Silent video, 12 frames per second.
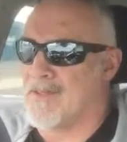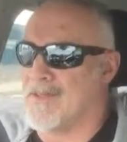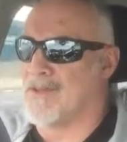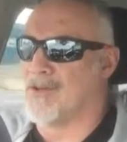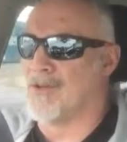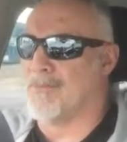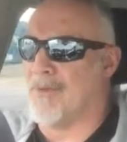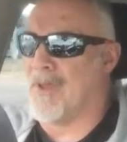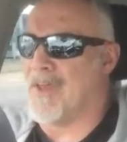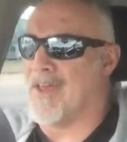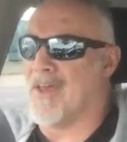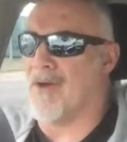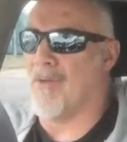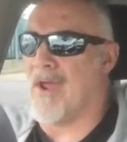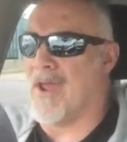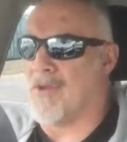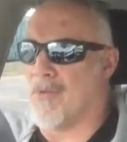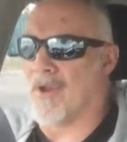It could be
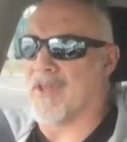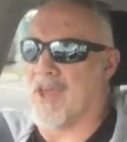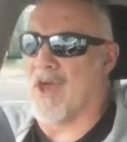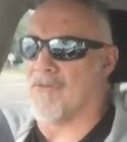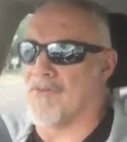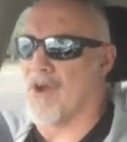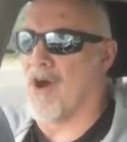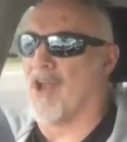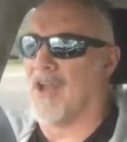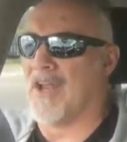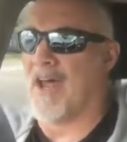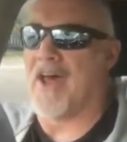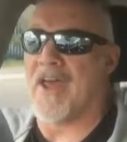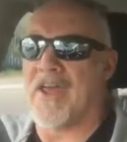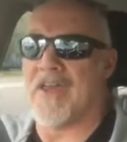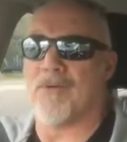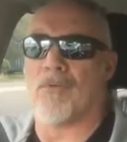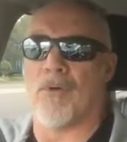where you want to go for a
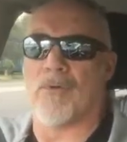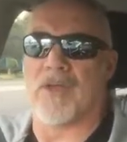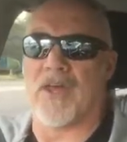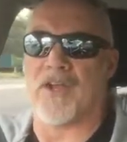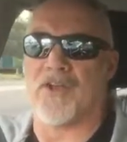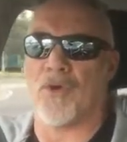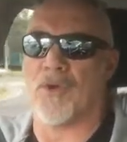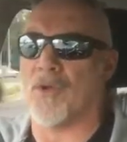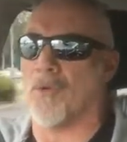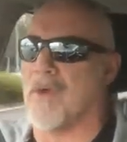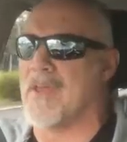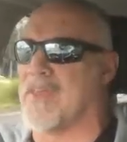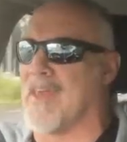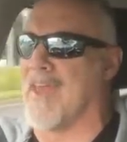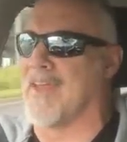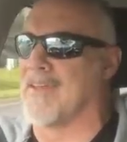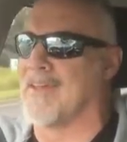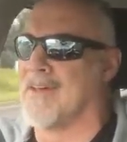holiday, what we're going to do on the
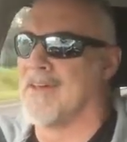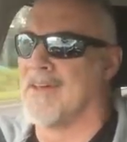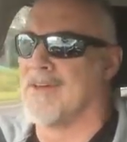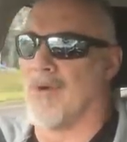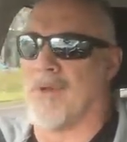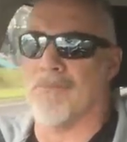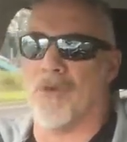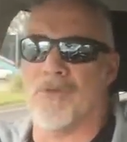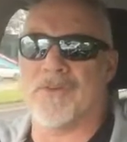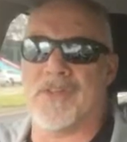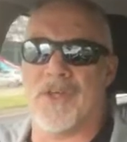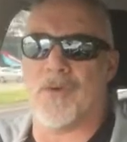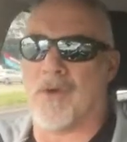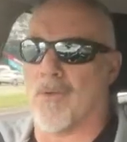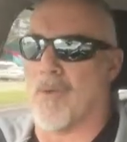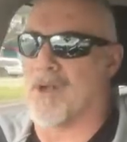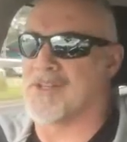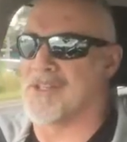weekend, what movie do you want to
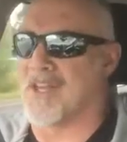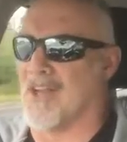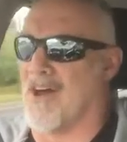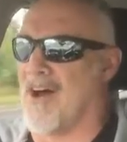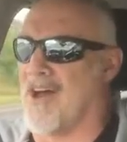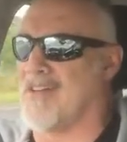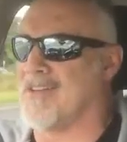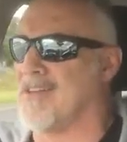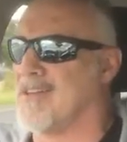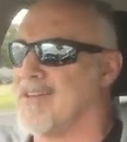watch tonight,